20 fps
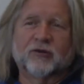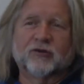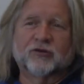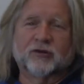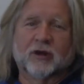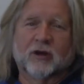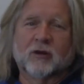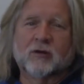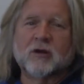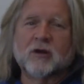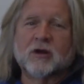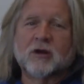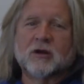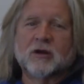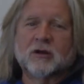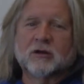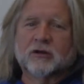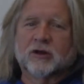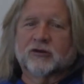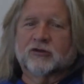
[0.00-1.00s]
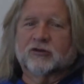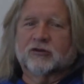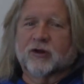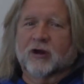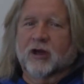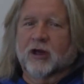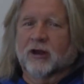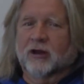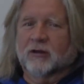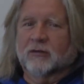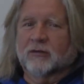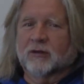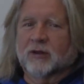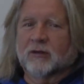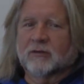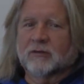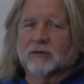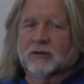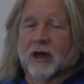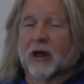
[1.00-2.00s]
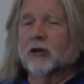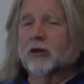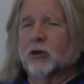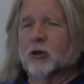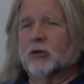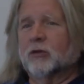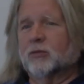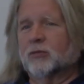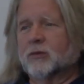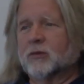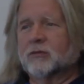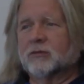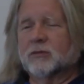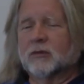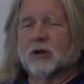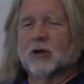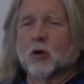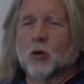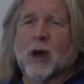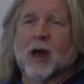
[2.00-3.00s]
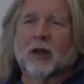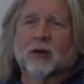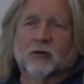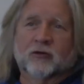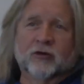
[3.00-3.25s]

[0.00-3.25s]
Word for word: So let's try and not only go out